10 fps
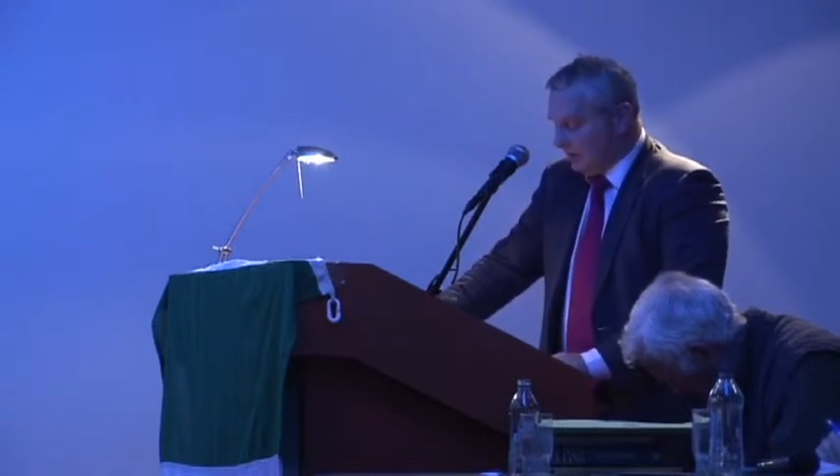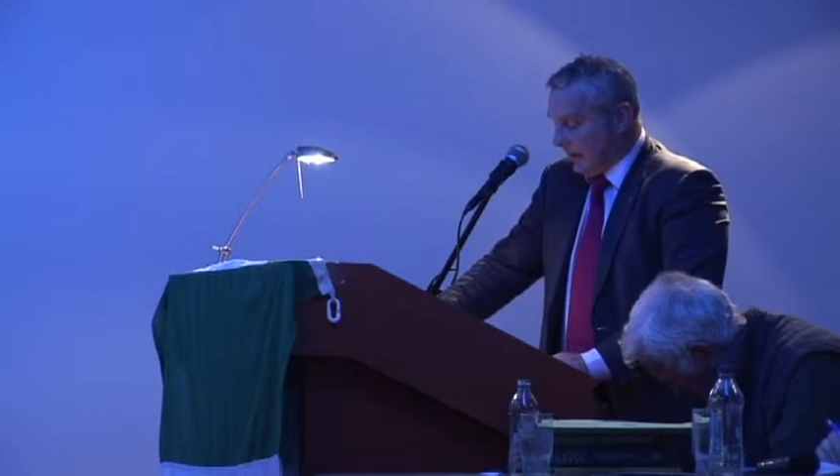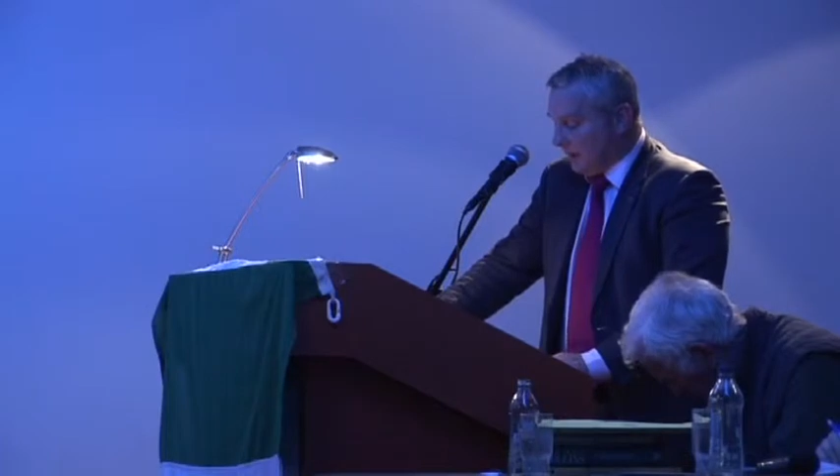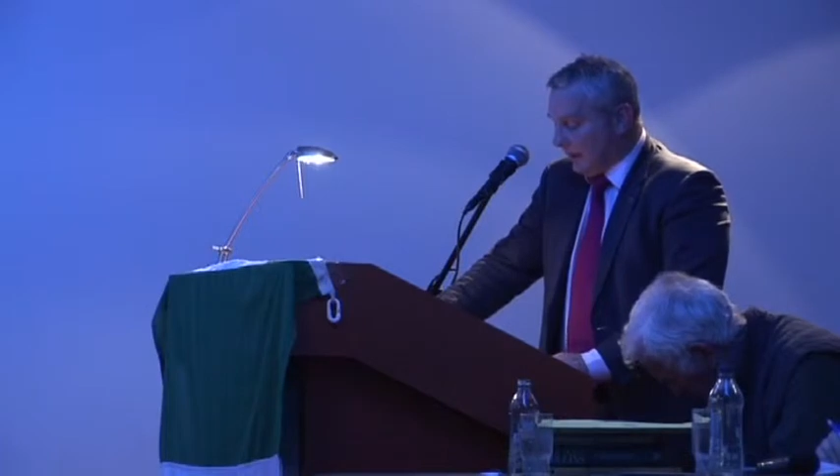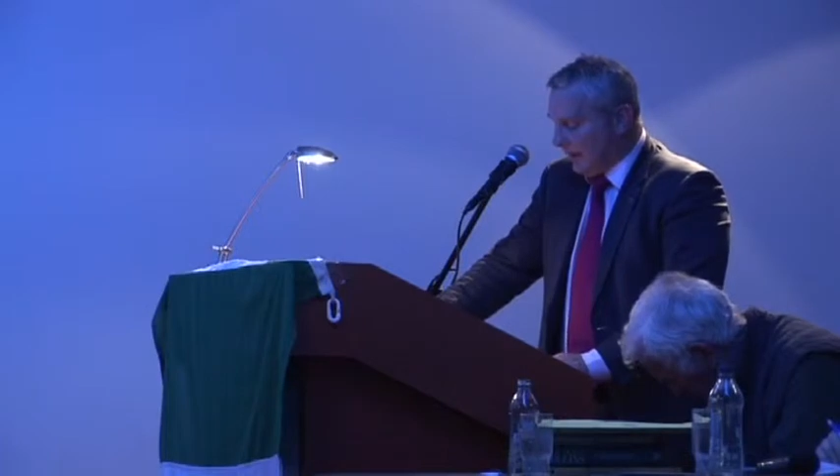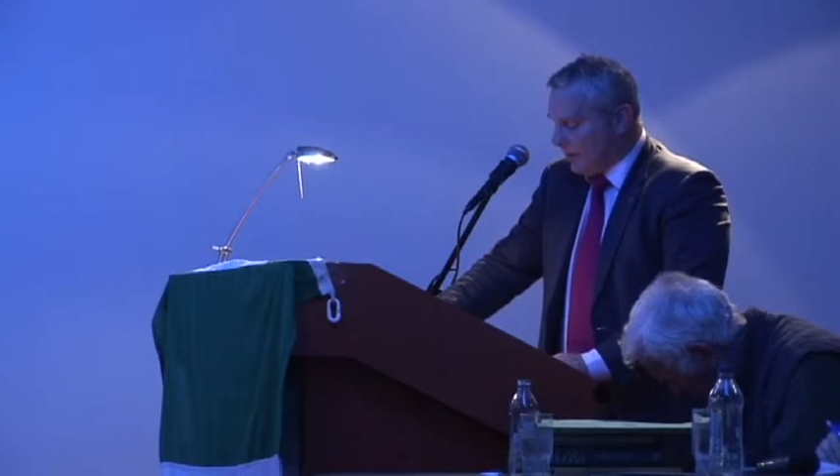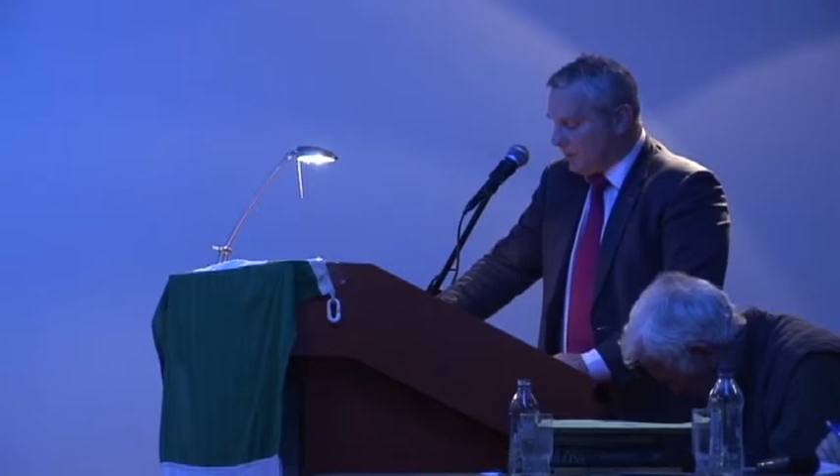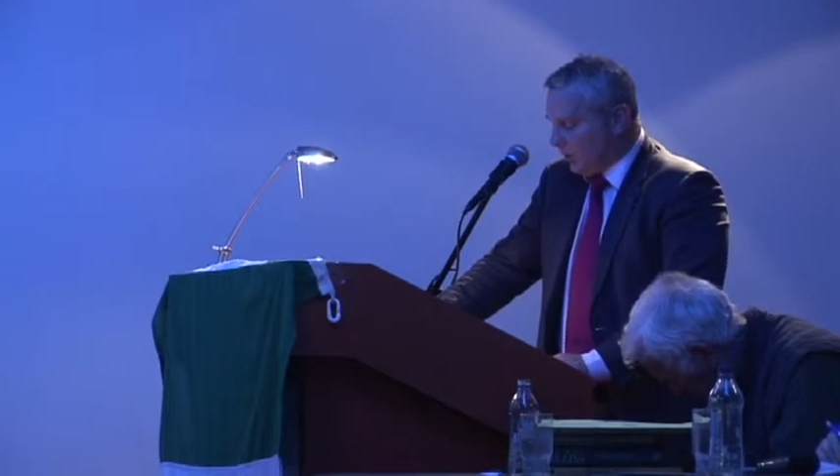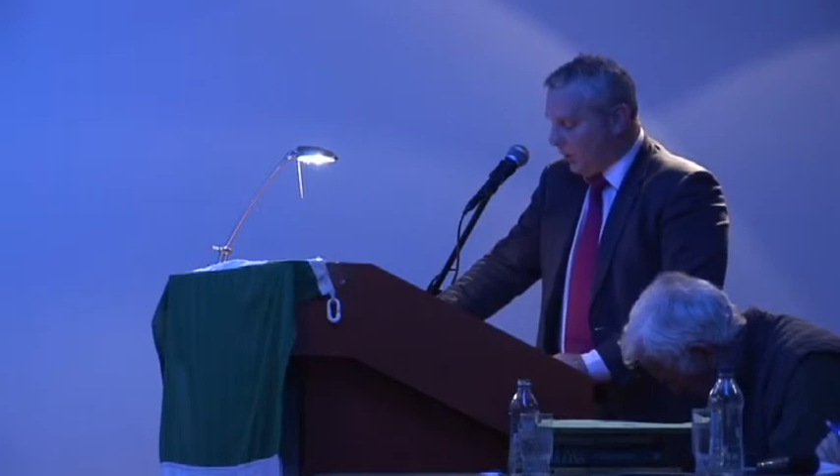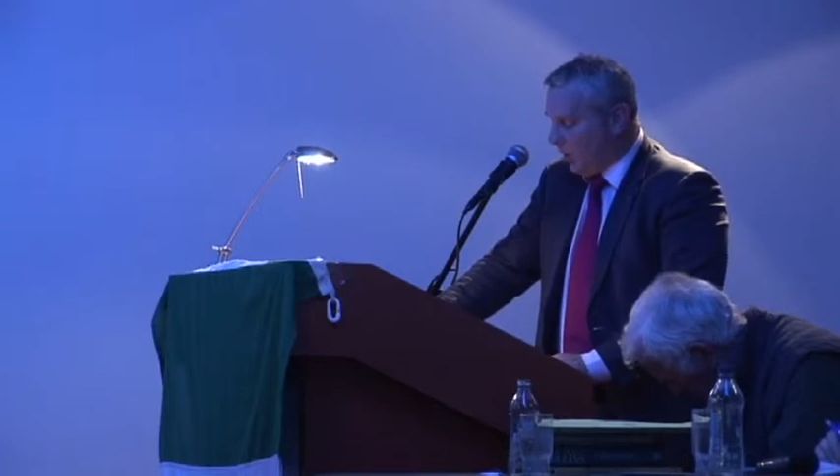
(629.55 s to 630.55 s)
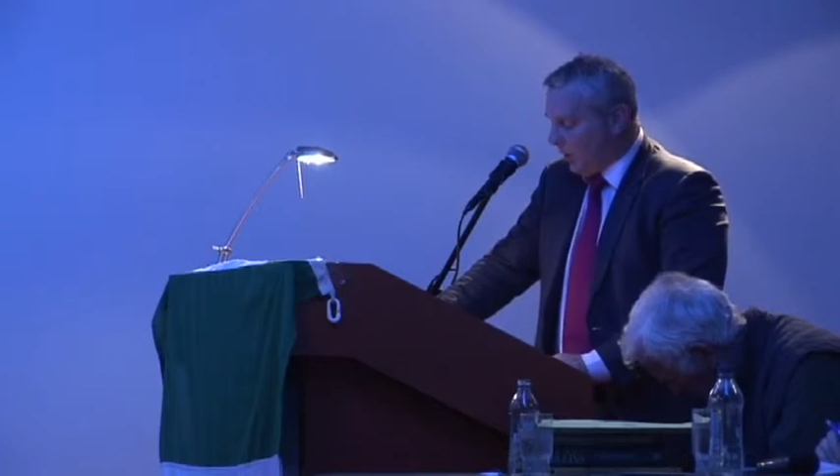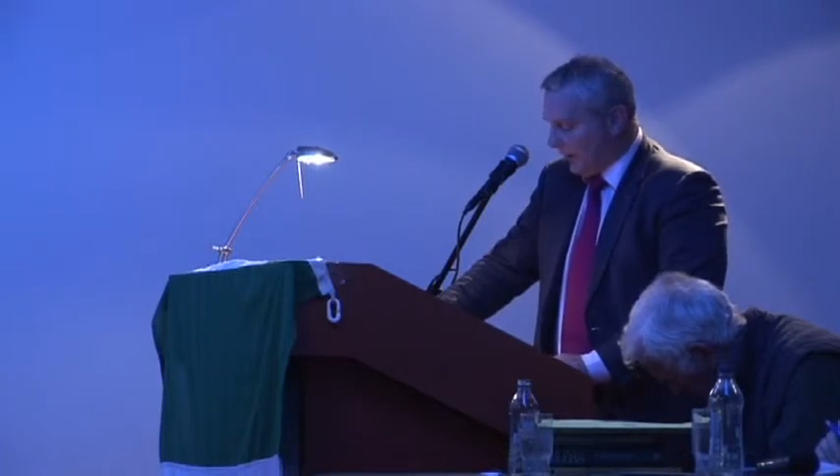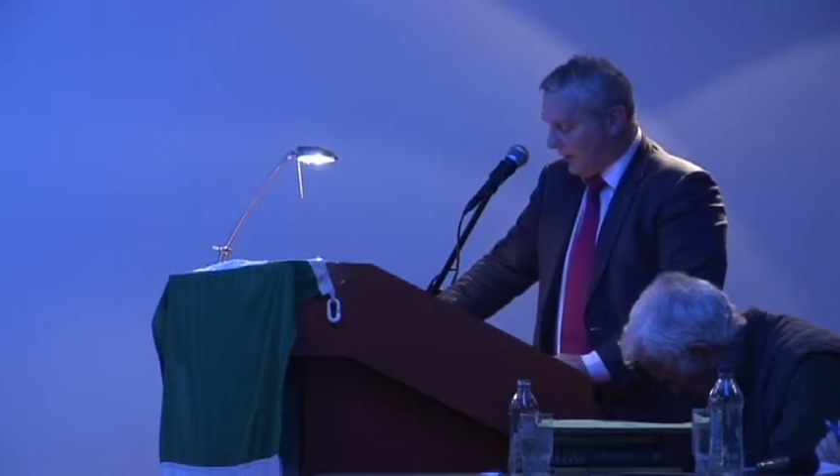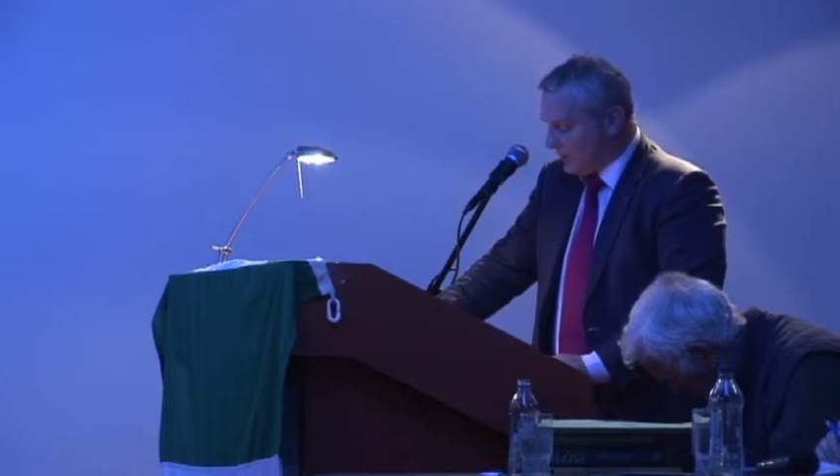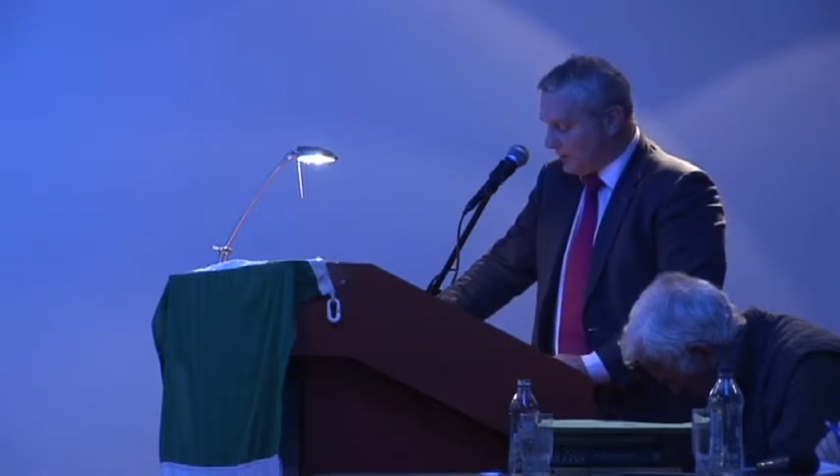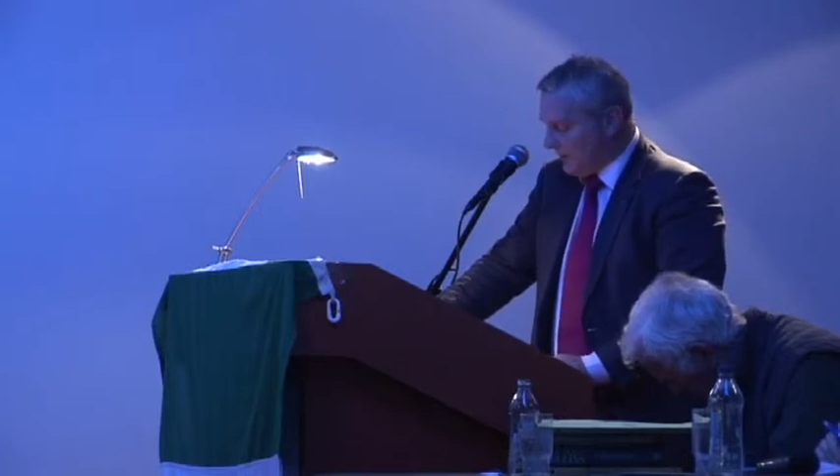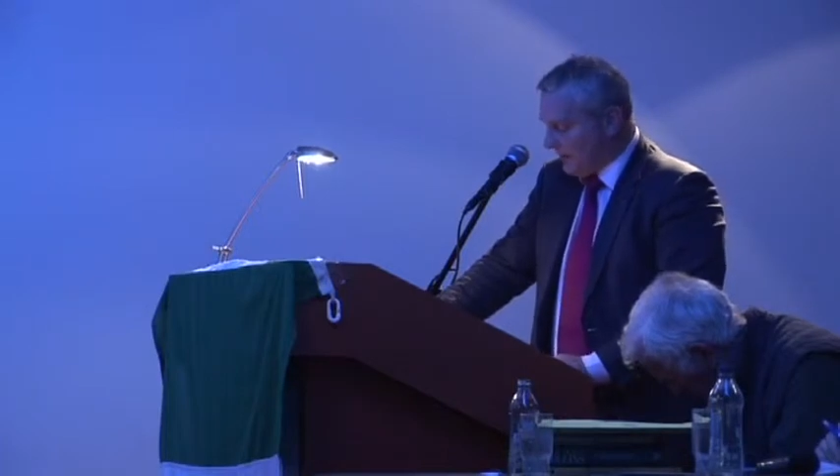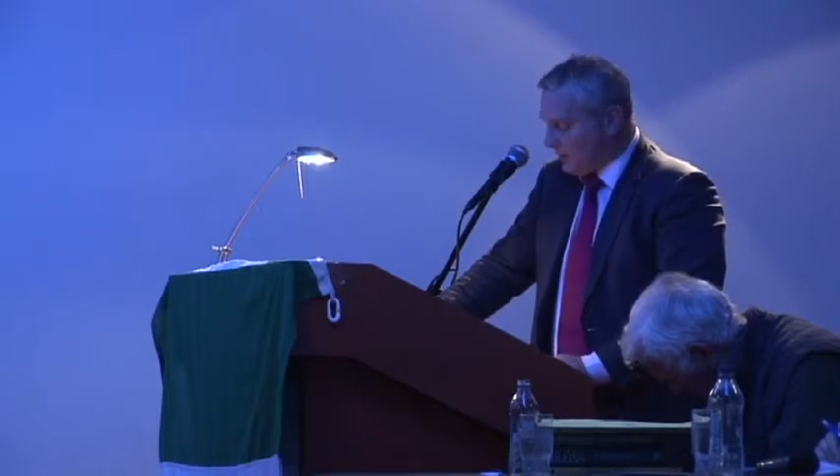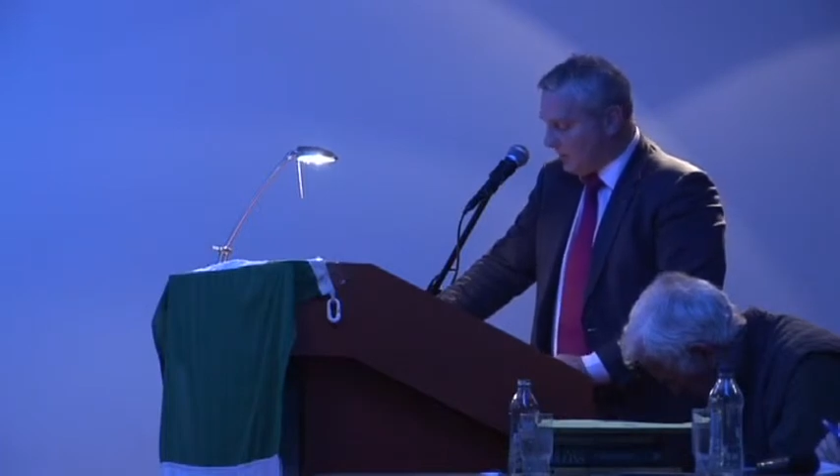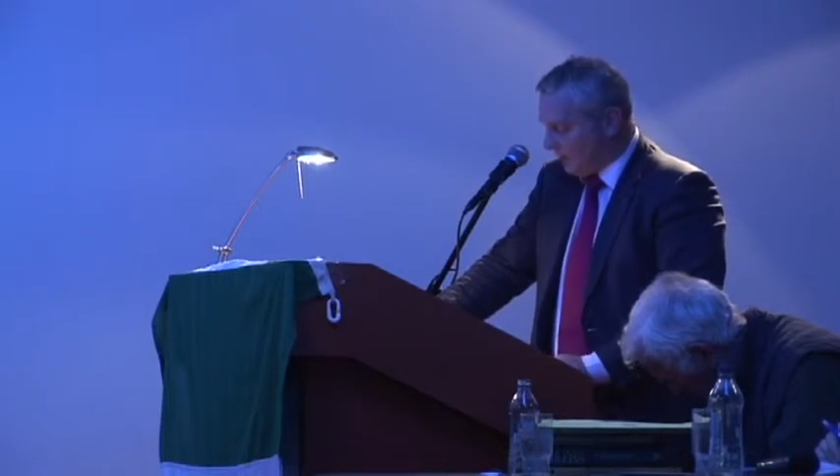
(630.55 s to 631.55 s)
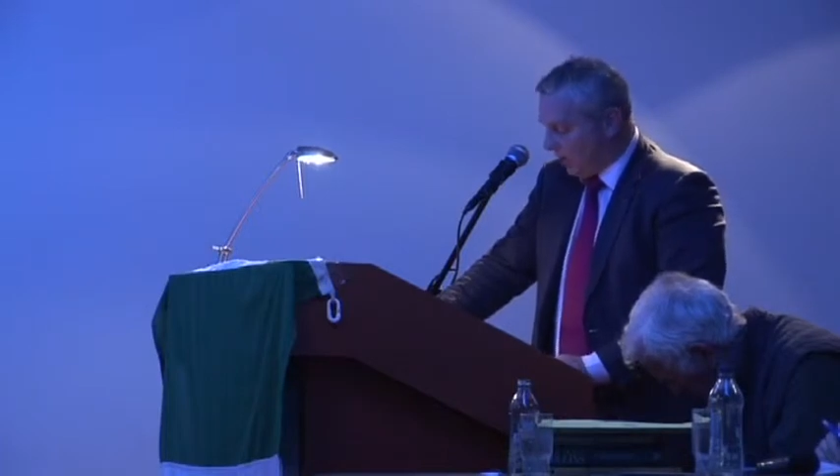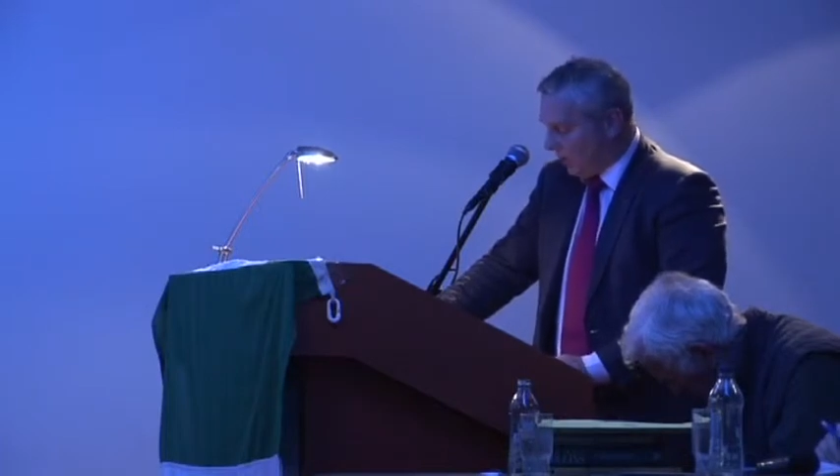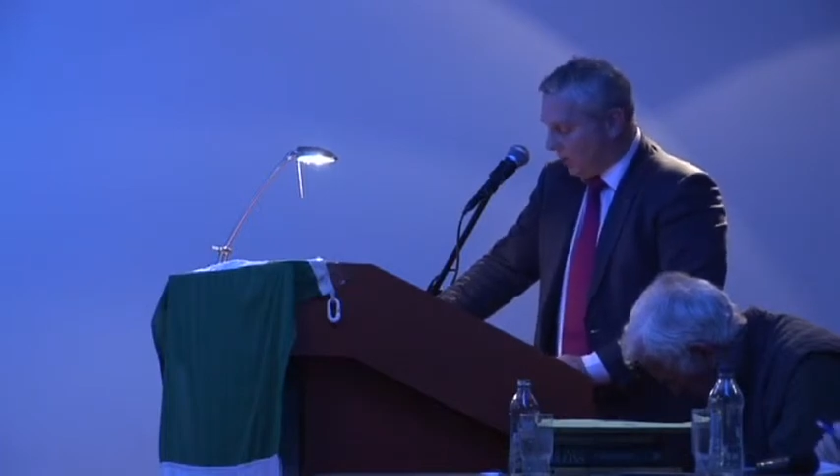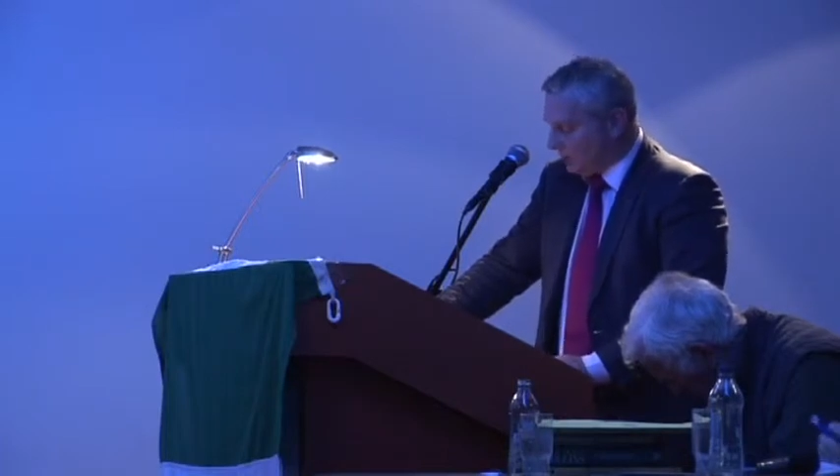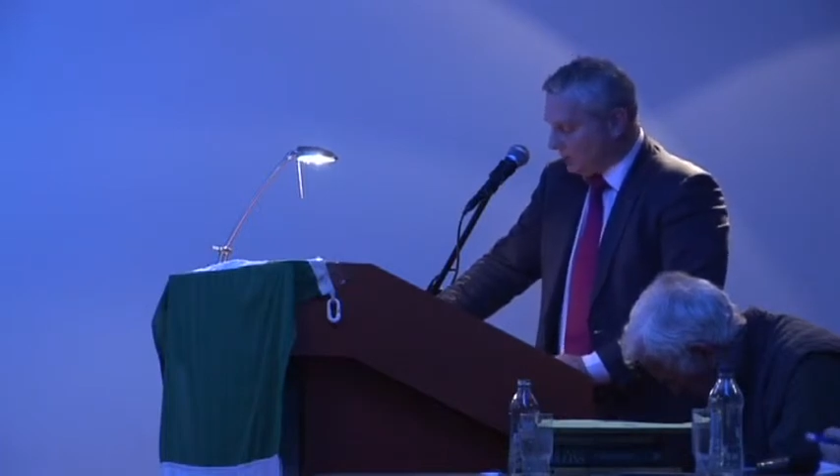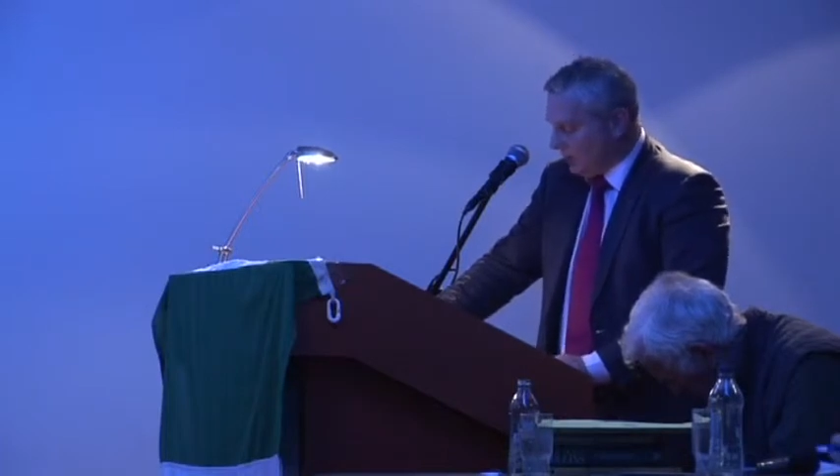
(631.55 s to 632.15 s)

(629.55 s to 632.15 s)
"I appeal to all Irishmen to pause,